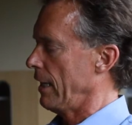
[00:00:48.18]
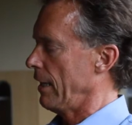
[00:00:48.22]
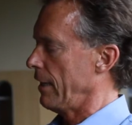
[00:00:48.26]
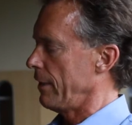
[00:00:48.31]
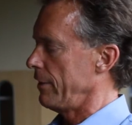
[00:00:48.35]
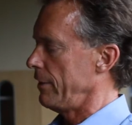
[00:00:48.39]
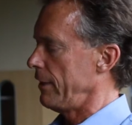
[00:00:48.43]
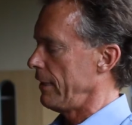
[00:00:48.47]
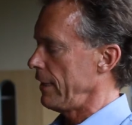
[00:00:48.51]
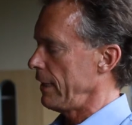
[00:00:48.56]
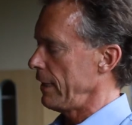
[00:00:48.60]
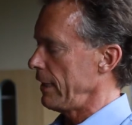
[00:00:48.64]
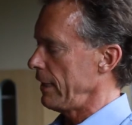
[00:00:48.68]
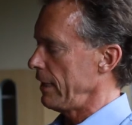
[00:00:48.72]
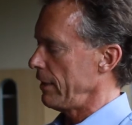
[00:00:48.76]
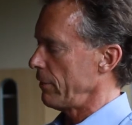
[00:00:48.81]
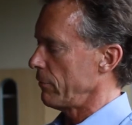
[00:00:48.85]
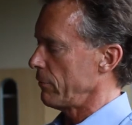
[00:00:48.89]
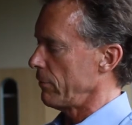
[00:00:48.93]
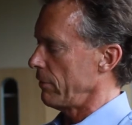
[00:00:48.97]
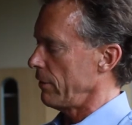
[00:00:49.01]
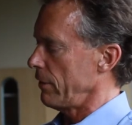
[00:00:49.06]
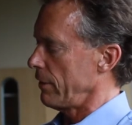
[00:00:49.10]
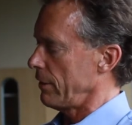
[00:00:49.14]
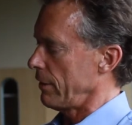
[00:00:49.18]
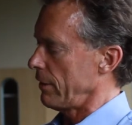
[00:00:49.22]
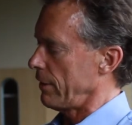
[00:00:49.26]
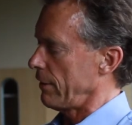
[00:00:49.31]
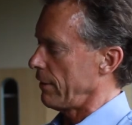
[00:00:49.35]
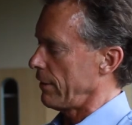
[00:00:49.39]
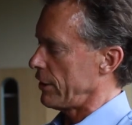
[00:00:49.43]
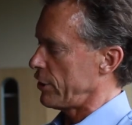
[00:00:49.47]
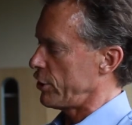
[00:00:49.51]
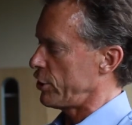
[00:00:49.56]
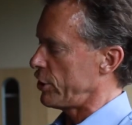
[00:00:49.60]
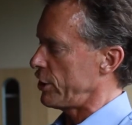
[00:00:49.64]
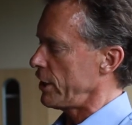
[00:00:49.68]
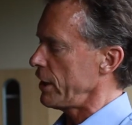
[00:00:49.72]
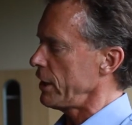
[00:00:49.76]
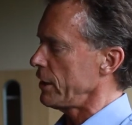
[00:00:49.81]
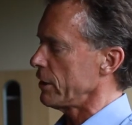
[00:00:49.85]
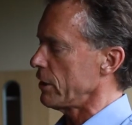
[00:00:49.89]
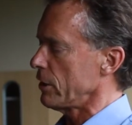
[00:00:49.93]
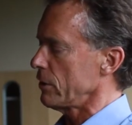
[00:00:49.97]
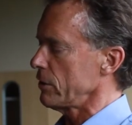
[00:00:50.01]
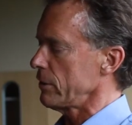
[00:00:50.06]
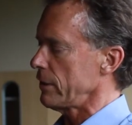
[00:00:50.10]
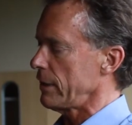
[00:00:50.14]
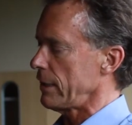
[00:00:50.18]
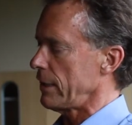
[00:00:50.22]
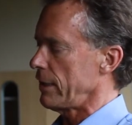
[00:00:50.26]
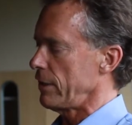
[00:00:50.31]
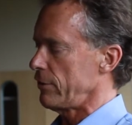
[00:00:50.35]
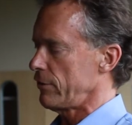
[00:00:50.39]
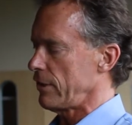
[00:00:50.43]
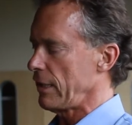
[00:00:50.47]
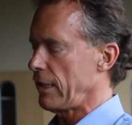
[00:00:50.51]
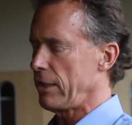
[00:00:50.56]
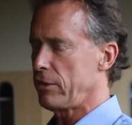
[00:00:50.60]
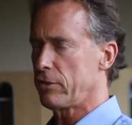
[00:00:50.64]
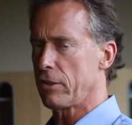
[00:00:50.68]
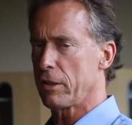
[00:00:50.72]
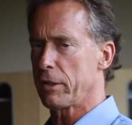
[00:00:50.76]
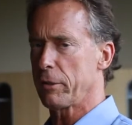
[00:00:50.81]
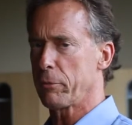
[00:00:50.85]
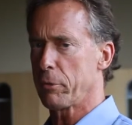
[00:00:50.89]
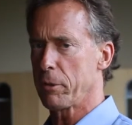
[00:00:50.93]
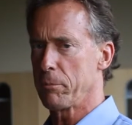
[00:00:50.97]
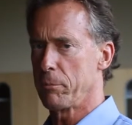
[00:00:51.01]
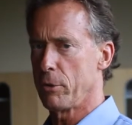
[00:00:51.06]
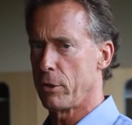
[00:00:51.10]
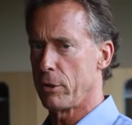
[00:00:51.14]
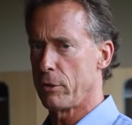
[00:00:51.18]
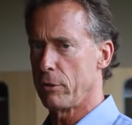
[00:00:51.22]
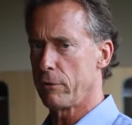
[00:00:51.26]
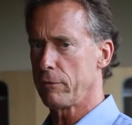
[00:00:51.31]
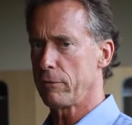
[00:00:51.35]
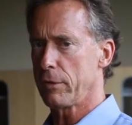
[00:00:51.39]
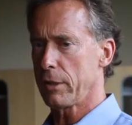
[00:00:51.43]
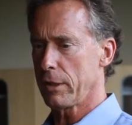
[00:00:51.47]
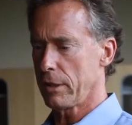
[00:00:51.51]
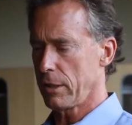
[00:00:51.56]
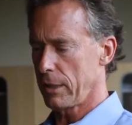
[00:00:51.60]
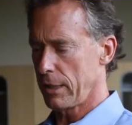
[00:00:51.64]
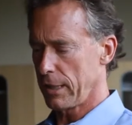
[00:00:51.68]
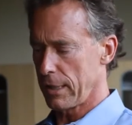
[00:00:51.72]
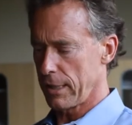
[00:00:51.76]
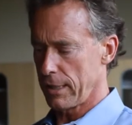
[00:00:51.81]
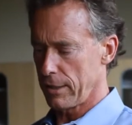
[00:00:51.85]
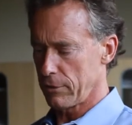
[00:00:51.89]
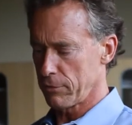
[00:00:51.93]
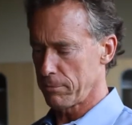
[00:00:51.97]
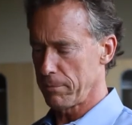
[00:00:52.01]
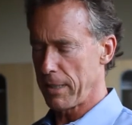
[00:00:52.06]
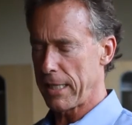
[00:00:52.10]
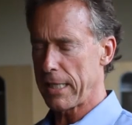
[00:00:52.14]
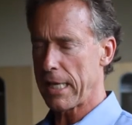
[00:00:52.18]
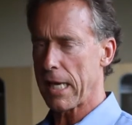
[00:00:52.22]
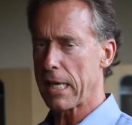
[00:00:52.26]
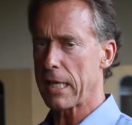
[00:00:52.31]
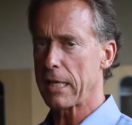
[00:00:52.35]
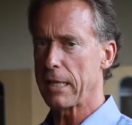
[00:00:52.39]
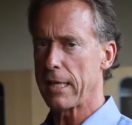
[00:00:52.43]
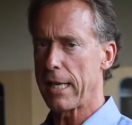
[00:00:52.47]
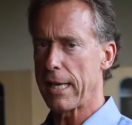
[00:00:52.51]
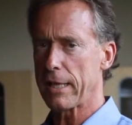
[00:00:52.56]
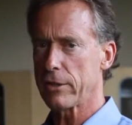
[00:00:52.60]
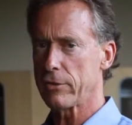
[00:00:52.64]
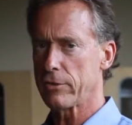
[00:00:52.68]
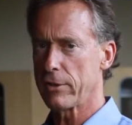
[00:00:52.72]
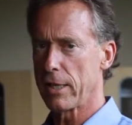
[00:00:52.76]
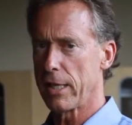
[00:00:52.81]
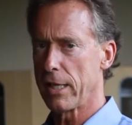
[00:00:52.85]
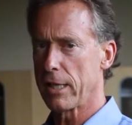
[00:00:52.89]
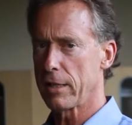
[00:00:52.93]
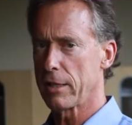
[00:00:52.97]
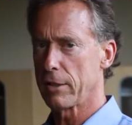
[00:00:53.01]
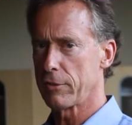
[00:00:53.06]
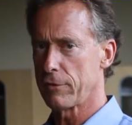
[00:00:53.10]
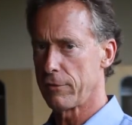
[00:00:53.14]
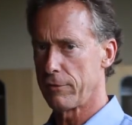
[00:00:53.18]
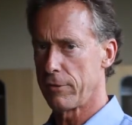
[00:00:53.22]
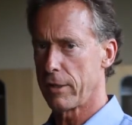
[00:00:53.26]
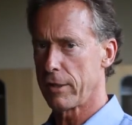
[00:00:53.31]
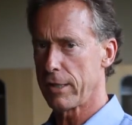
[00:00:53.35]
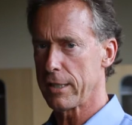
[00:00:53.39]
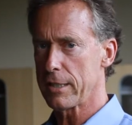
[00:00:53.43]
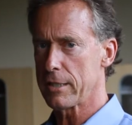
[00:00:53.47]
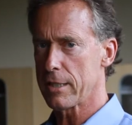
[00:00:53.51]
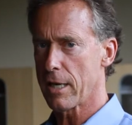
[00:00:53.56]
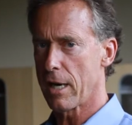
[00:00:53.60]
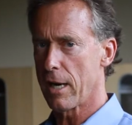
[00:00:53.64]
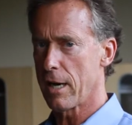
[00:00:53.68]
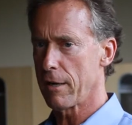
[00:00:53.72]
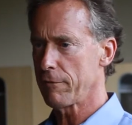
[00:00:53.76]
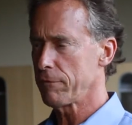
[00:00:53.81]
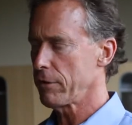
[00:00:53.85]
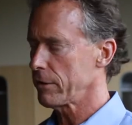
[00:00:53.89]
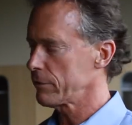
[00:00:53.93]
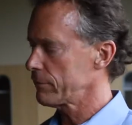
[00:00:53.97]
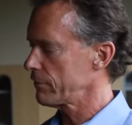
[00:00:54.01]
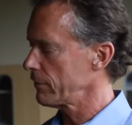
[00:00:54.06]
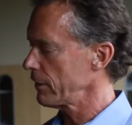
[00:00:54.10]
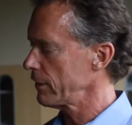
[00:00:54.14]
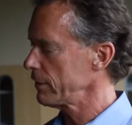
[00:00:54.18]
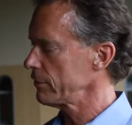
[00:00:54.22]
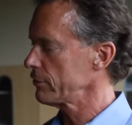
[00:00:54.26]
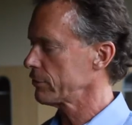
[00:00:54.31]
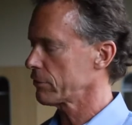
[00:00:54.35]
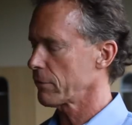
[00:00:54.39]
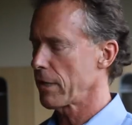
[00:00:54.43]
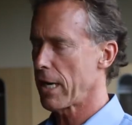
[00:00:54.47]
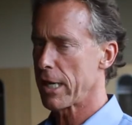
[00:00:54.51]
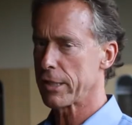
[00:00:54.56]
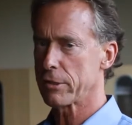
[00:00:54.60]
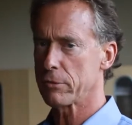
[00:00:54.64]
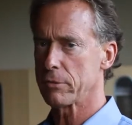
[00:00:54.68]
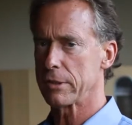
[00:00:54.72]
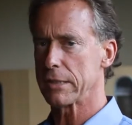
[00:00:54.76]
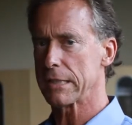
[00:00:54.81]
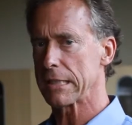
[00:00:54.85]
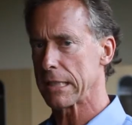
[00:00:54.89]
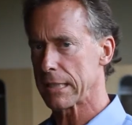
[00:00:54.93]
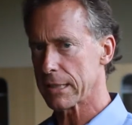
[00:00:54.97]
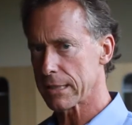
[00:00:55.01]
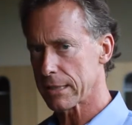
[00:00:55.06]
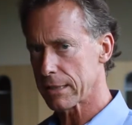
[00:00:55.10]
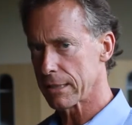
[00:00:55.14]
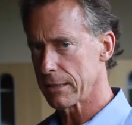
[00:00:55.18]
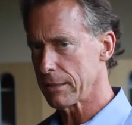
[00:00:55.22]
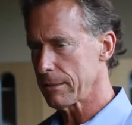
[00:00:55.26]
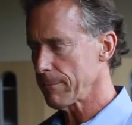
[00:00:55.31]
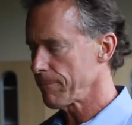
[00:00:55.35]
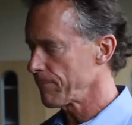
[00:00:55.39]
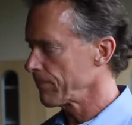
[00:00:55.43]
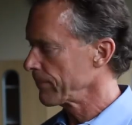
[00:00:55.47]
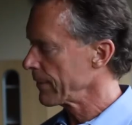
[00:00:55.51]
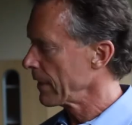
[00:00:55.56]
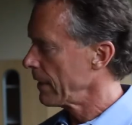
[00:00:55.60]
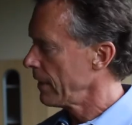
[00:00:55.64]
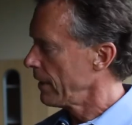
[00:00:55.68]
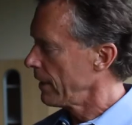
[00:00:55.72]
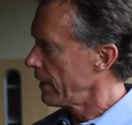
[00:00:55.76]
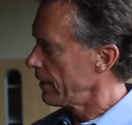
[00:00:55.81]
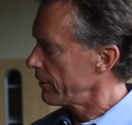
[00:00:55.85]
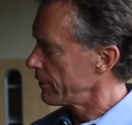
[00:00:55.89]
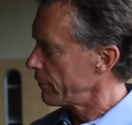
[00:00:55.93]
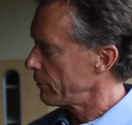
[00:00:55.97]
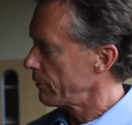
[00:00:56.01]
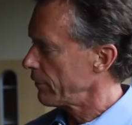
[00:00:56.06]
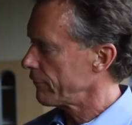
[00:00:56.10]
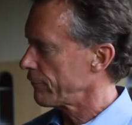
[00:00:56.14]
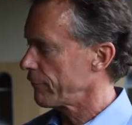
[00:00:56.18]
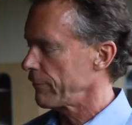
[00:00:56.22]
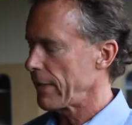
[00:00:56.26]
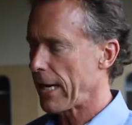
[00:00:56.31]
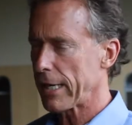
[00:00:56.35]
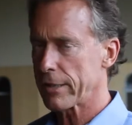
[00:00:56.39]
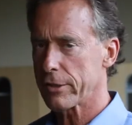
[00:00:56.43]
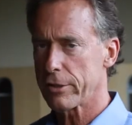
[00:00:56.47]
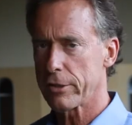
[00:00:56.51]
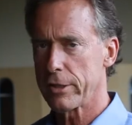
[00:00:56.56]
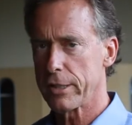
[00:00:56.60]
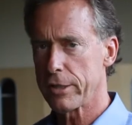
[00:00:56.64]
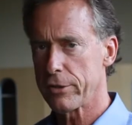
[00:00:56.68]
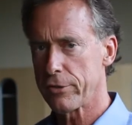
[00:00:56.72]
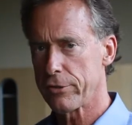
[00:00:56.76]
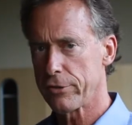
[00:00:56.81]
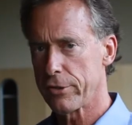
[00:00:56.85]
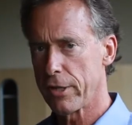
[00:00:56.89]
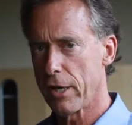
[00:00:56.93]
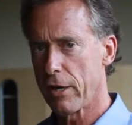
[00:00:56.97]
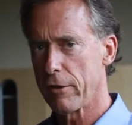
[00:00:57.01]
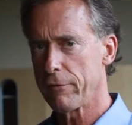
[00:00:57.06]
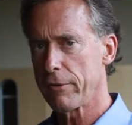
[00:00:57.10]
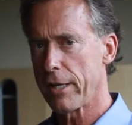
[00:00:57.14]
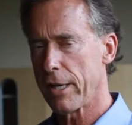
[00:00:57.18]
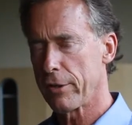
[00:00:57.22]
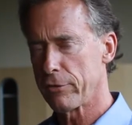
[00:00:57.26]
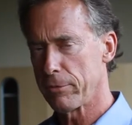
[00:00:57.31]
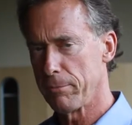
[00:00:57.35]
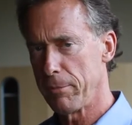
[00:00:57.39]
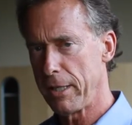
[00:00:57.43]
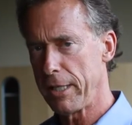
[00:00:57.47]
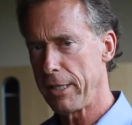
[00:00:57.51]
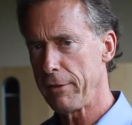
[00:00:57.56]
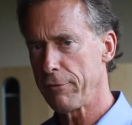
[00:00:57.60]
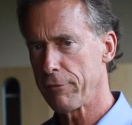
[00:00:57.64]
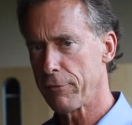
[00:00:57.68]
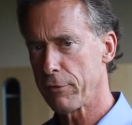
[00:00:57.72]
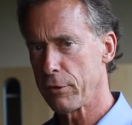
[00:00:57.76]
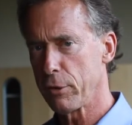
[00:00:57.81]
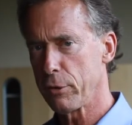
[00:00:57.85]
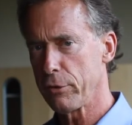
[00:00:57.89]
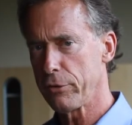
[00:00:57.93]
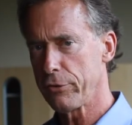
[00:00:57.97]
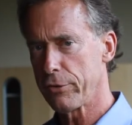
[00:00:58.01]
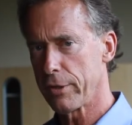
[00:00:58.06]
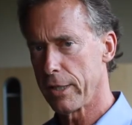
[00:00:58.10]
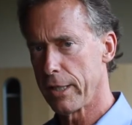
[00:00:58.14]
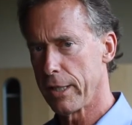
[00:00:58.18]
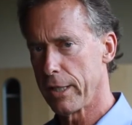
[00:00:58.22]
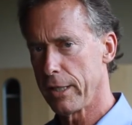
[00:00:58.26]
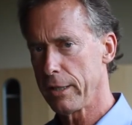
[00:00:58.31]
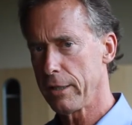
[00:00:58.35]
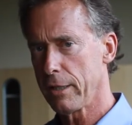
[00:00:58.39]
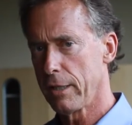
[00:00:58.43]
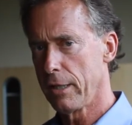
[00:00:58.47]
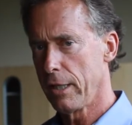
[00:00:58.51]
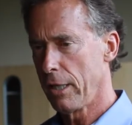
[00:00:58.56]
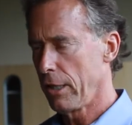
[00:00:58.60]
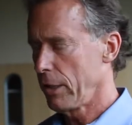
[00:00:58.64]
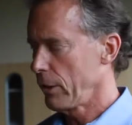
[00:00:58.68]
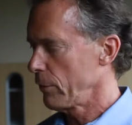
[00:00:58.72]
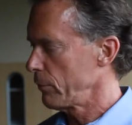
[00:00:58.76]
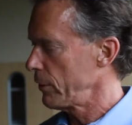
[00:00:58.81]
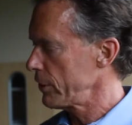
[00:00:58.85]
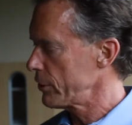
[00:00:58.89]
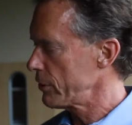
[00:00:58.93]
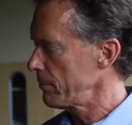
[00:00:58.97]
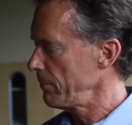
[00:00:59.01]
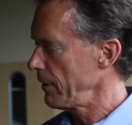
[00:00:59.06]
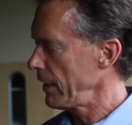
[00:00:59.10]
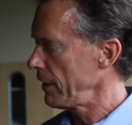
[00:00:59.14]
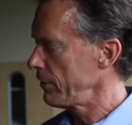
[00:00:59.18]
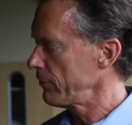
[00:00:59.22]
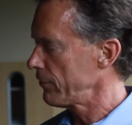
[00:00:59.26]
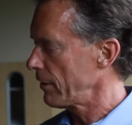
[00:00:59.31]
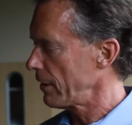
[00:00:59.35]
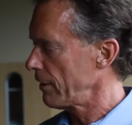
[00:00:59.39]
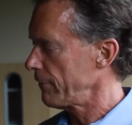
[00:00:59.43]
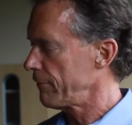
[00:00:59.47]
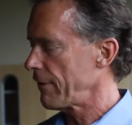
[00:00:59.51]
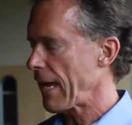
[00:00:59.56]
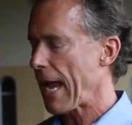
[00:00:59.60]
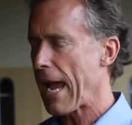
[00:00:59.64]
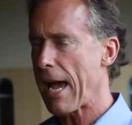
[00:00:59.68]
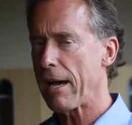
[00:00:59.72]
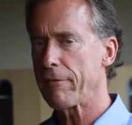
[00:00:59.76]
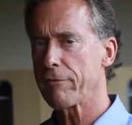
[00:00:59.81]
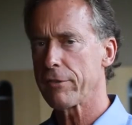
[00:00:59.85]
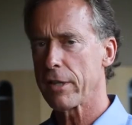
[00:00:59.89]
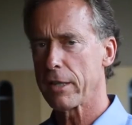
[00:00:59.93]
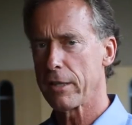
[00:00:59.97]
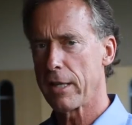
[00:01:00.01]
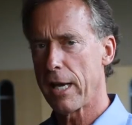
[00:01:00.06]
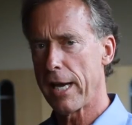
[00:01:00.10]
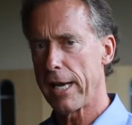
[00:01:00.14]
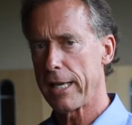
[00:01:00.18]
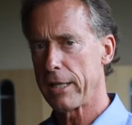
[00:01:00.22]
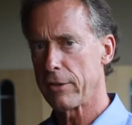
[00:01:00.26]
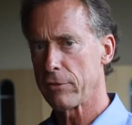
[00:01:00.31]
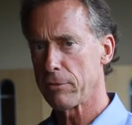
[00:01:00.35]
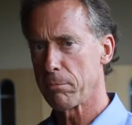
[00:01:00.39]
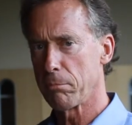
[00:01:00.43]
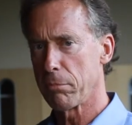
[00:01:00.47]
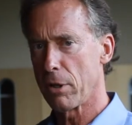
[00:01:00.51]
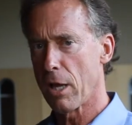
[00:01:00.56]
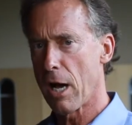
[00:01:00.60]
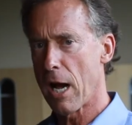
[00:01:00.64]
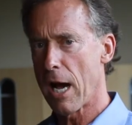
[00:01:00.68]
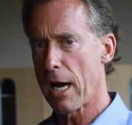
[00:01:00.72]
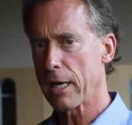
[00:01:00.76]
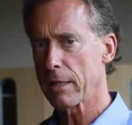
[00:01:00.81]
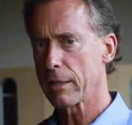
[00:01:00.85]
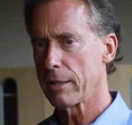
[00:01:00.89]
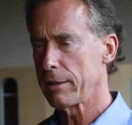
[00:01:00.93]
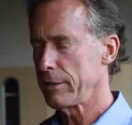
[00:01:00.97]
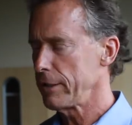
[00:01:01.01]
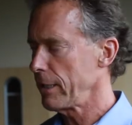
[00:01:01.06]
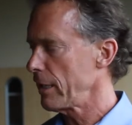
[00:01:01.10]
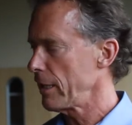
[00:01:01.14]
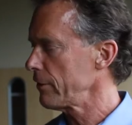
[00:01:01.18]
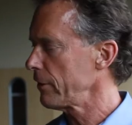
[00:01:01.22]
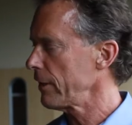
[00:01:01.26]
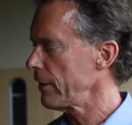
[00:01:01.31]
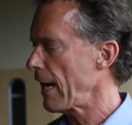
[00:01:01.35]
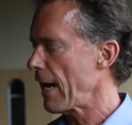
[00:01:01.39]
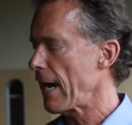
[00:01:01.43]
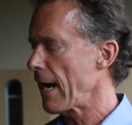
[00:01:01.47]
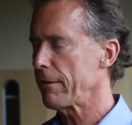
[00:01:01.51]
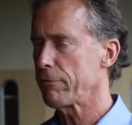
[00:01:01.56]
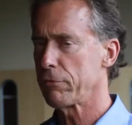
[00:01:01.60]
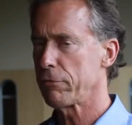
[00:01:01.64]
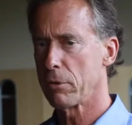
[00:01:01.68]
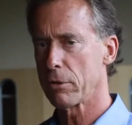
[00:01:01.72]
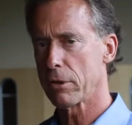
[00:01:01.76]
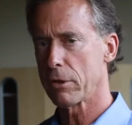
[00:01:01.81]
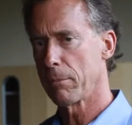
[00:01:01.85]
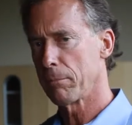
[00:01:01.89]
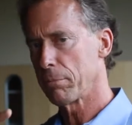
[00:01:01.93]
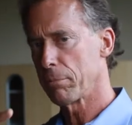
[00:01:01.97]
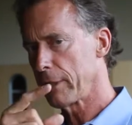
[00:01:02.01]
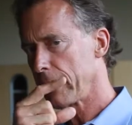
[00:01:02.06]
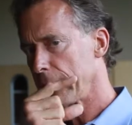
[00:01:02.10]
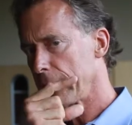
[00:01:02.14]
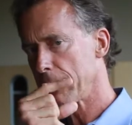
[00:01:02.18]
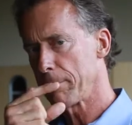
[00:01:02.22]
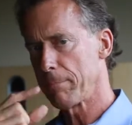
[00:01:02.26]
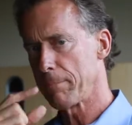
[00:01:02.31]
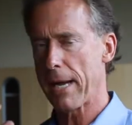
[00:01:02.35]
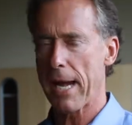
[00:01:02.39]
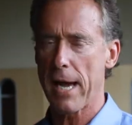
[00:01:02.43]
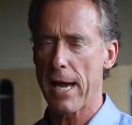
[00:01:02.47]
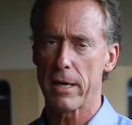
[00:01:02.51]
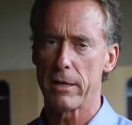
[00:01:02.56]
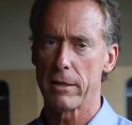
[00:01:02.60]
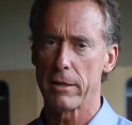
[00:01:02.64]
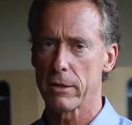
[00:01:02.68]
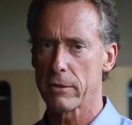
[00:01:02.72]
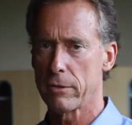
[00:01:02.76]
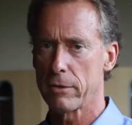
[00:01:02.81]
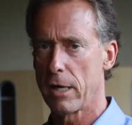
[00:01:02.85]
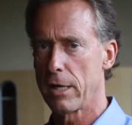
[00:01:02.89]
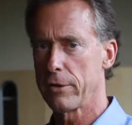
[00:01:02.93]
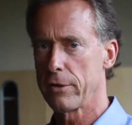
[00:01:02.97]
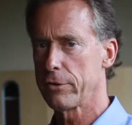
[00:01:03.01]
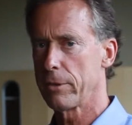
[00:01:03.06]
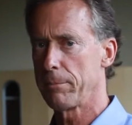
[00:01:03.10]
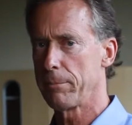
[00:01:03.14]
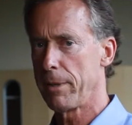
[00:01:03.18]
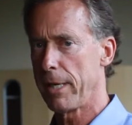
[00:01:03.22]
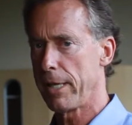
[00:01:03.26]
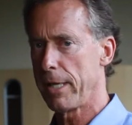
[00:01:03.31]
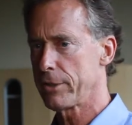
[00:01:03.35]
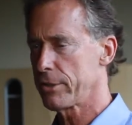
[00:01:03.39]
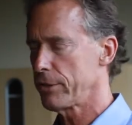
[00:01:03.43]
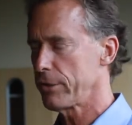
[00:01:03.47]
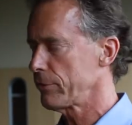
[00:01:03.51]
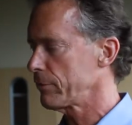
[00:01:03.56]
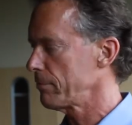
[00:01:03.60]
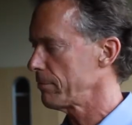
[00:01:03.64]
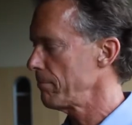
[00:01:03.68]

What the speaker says: The shield is easily removed. It is made out of Lexan. It's very tough. It's very scratch resistant. The reflector itself has many flutes in it, which means that if half the light is blocked, the other half will complete the pattern across the patient's